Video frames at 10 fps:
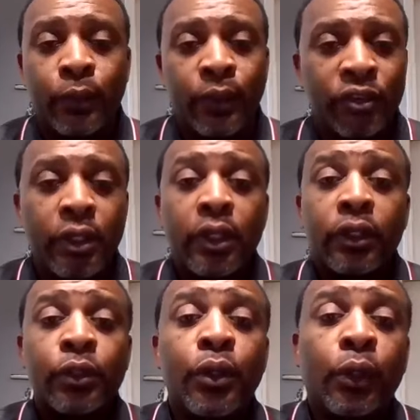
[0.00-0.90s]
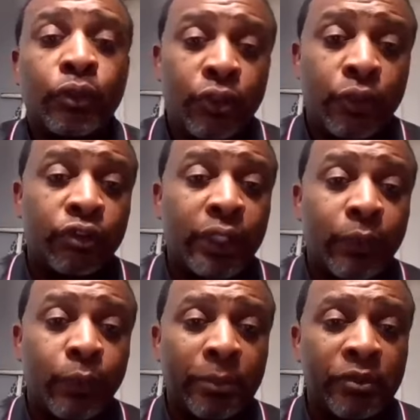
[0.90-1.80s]
of course, you go to your
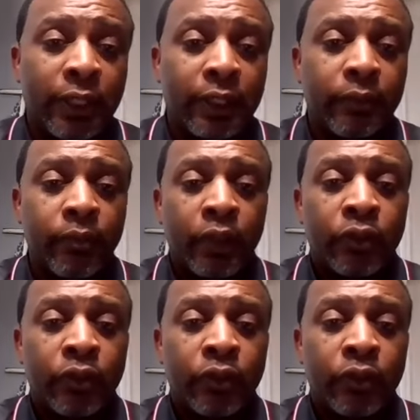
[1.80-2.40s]
state website.